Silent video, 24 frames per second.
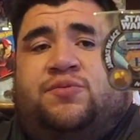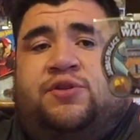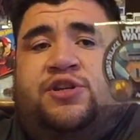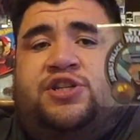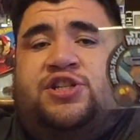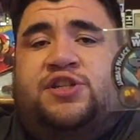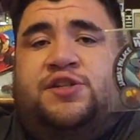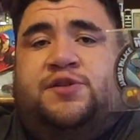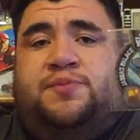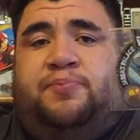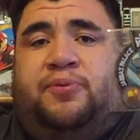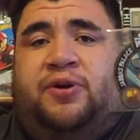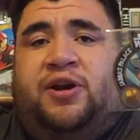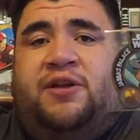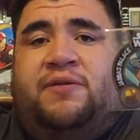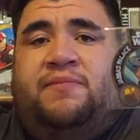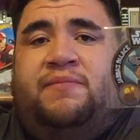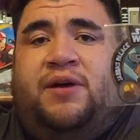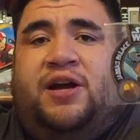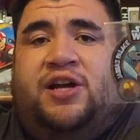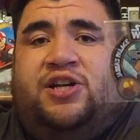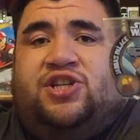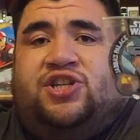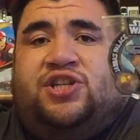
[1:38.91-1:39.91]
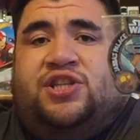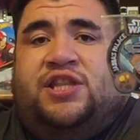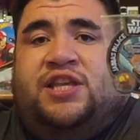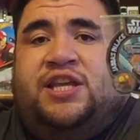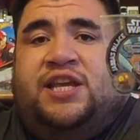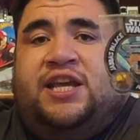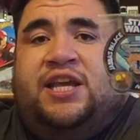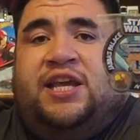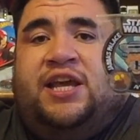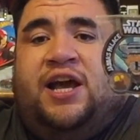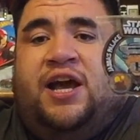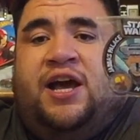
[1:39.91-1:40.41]
which is pretty much
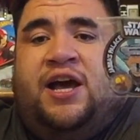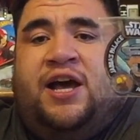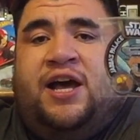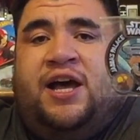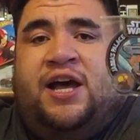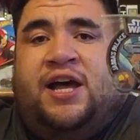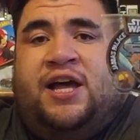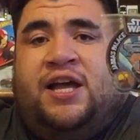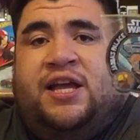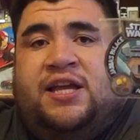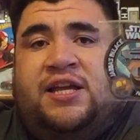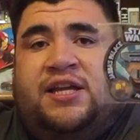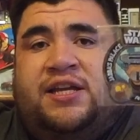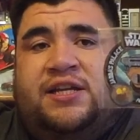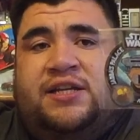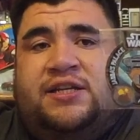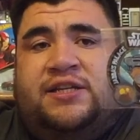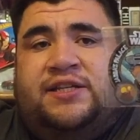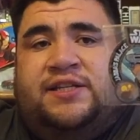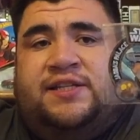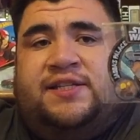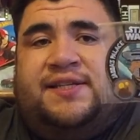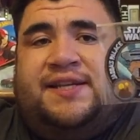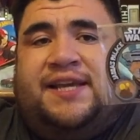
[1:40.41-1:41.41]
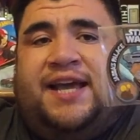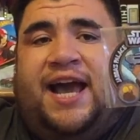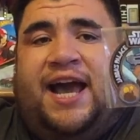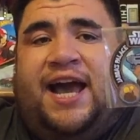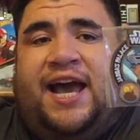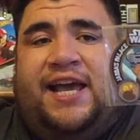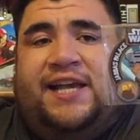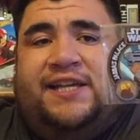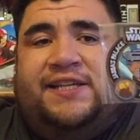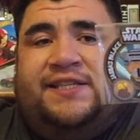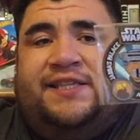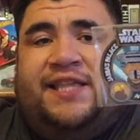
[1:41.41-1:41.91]
the
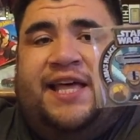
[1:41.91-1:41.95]
disguise